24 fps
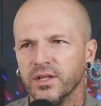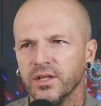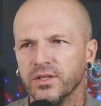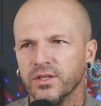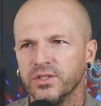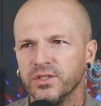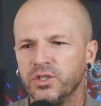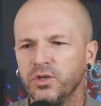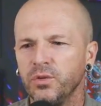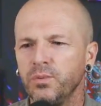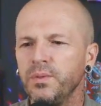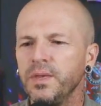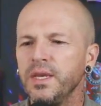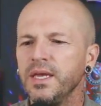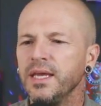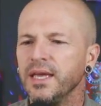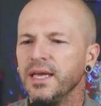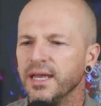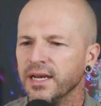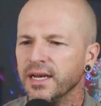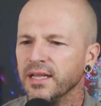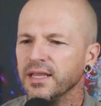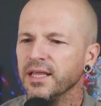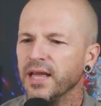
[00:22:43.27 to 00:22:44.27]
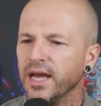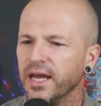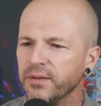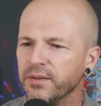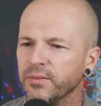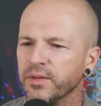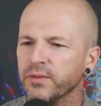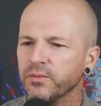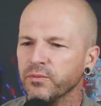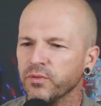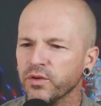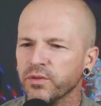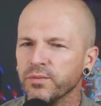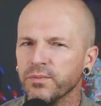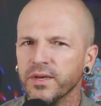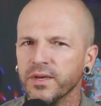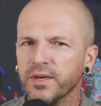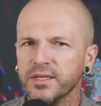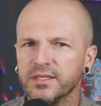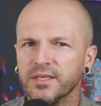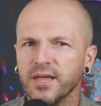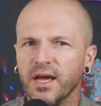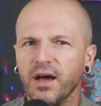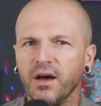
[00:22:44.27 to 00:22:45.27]
to be in alignment with
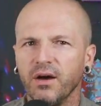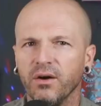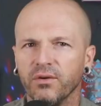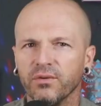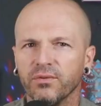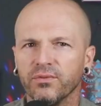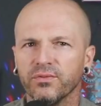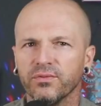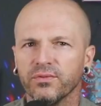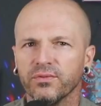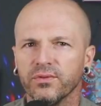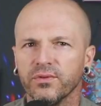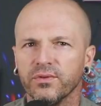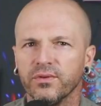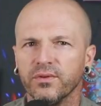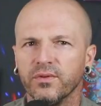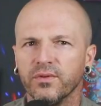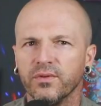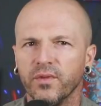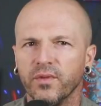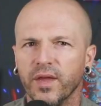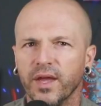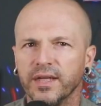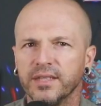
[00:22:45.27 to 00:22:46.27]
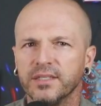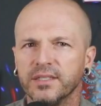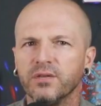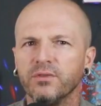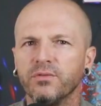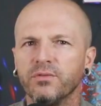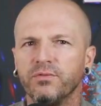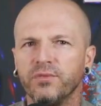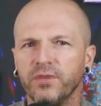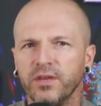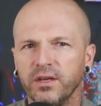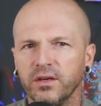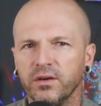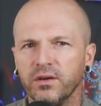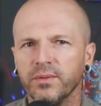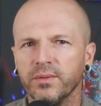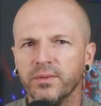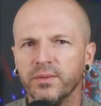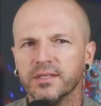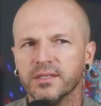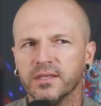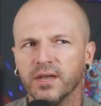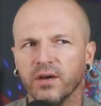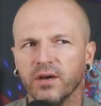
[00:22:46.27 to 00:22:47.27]
myself, and to feel
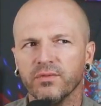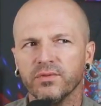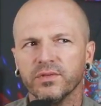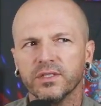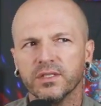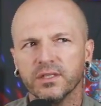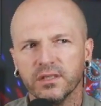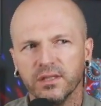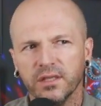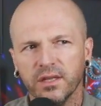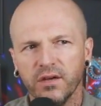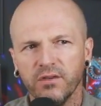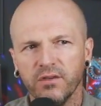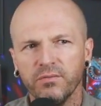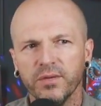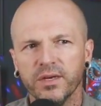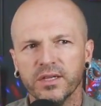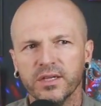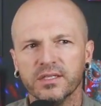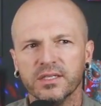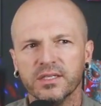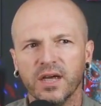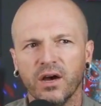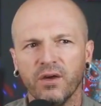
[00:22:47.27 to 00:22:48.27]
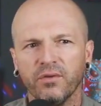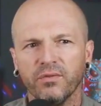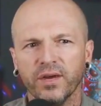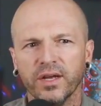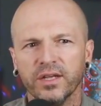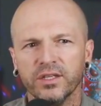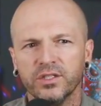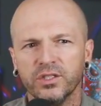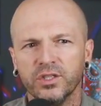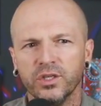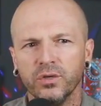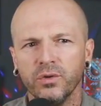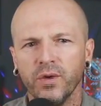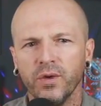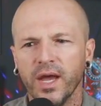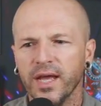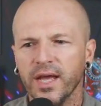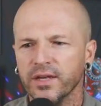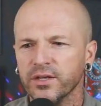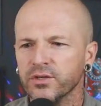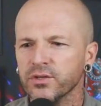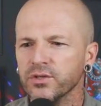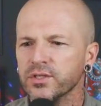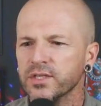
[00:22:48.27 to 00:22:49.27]
myself and to love myself and to
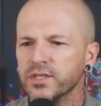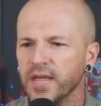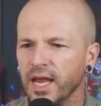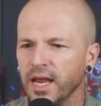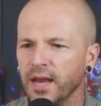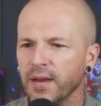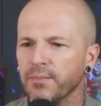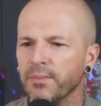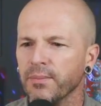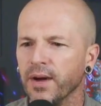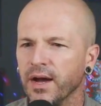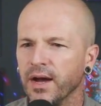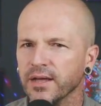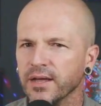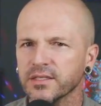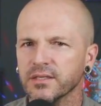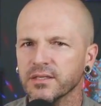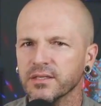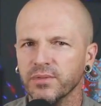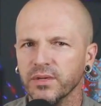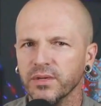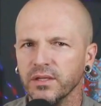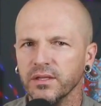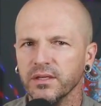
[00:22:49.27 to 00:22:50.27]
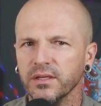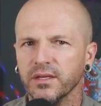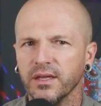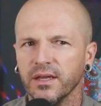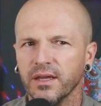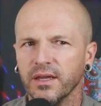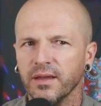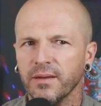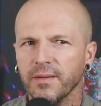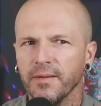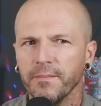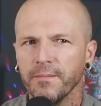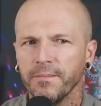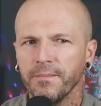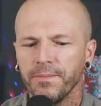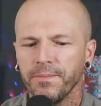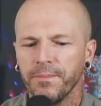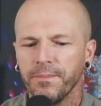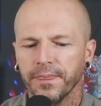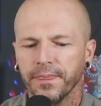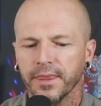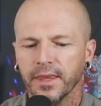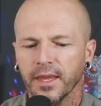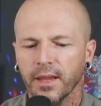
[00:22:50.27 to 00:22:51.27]
entertain possibility
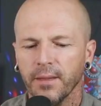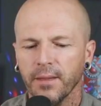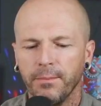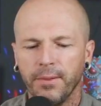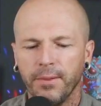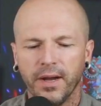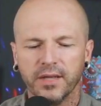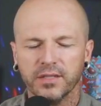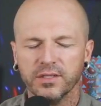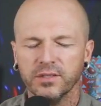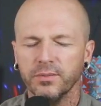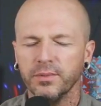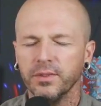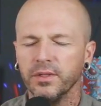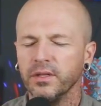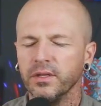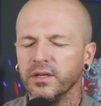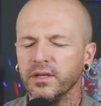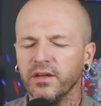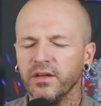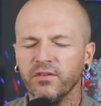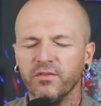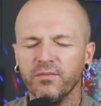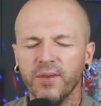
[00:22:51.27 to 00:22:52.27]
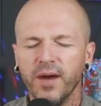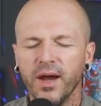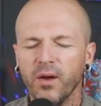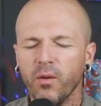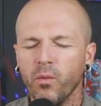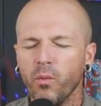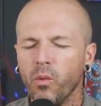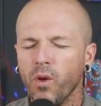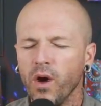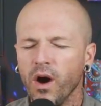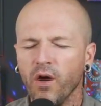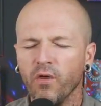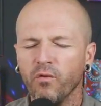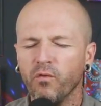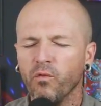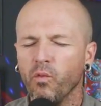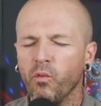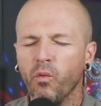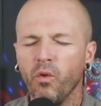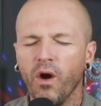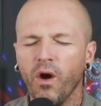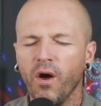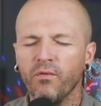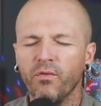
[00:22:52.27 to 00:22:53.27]

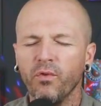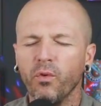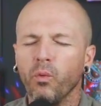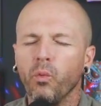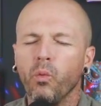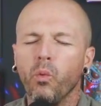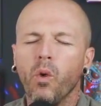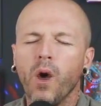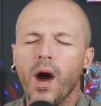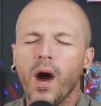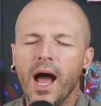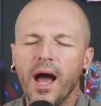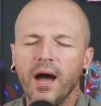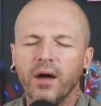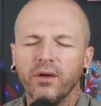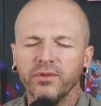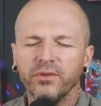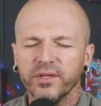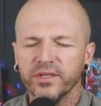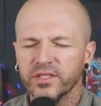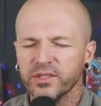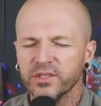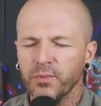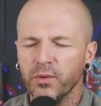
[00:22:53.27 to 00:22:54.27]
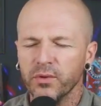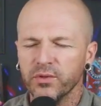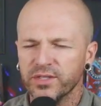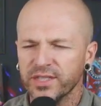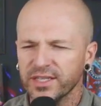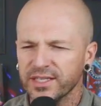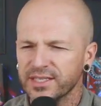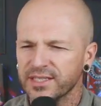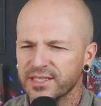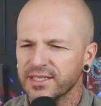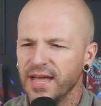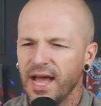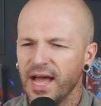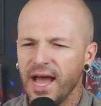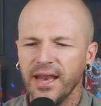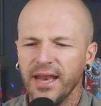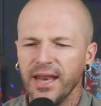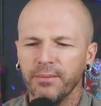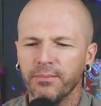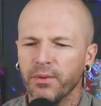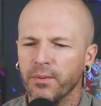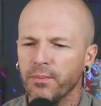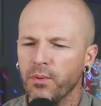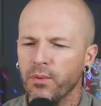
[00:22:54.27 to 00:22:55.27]
of the wildest, most
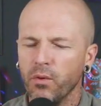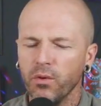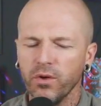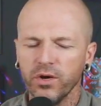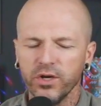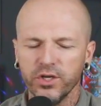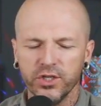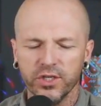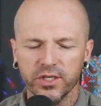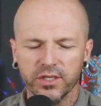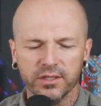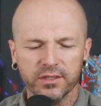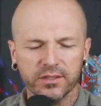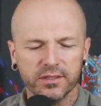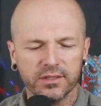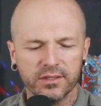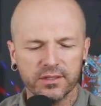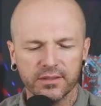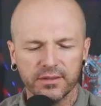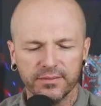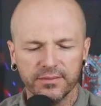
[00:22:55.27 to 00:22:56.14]
exciting proportions.